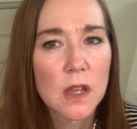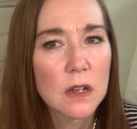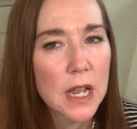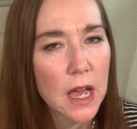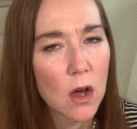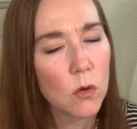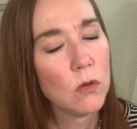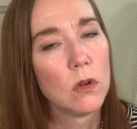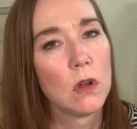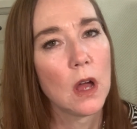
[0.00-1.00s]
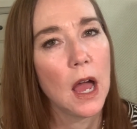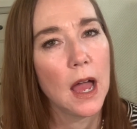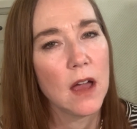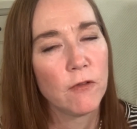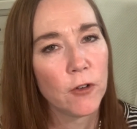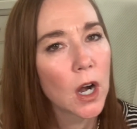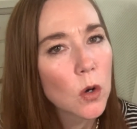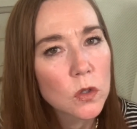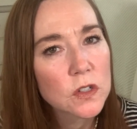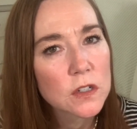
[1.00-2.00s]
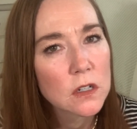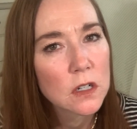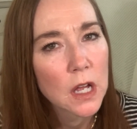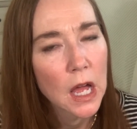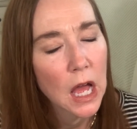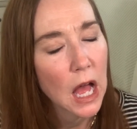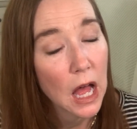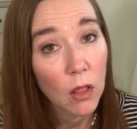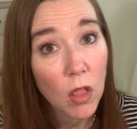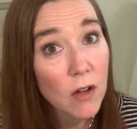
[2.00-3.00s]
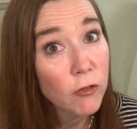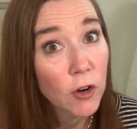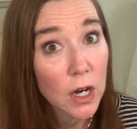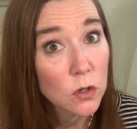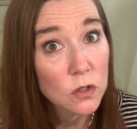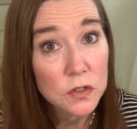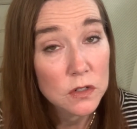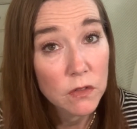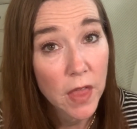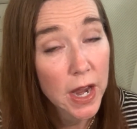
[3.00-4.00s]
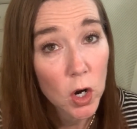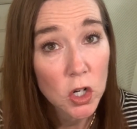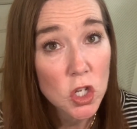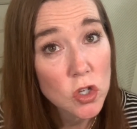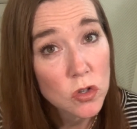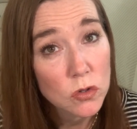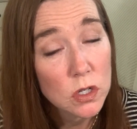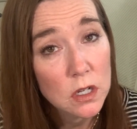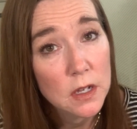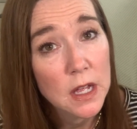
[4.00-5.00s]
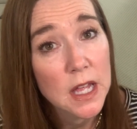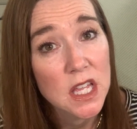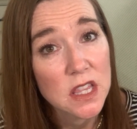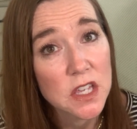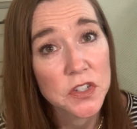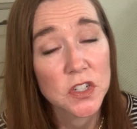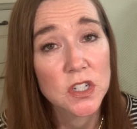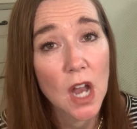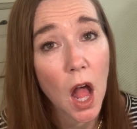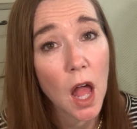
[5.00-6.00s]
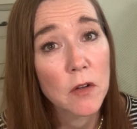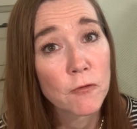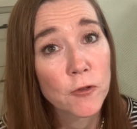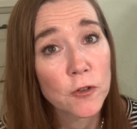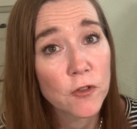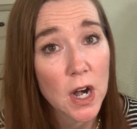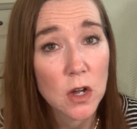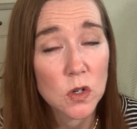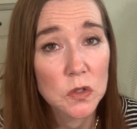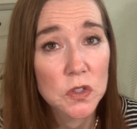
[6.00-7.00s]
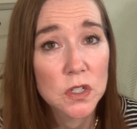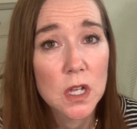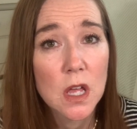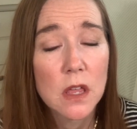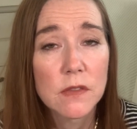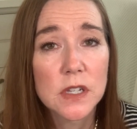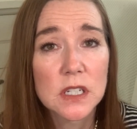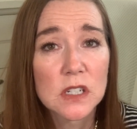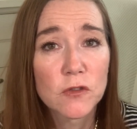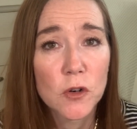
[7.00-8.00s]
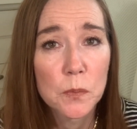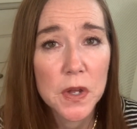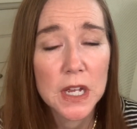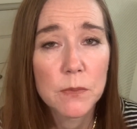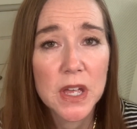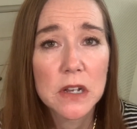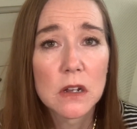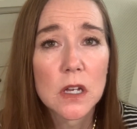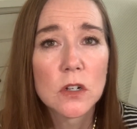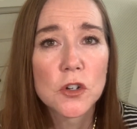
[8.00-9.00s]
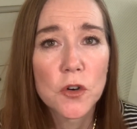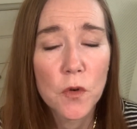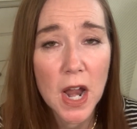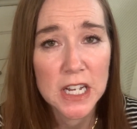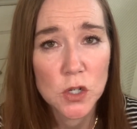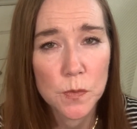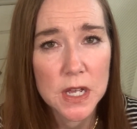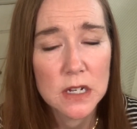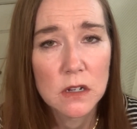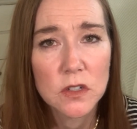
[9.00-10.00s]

Now, I have freckles. I love freckles. They are cute. This is not for freckles. This is for pigment derangement.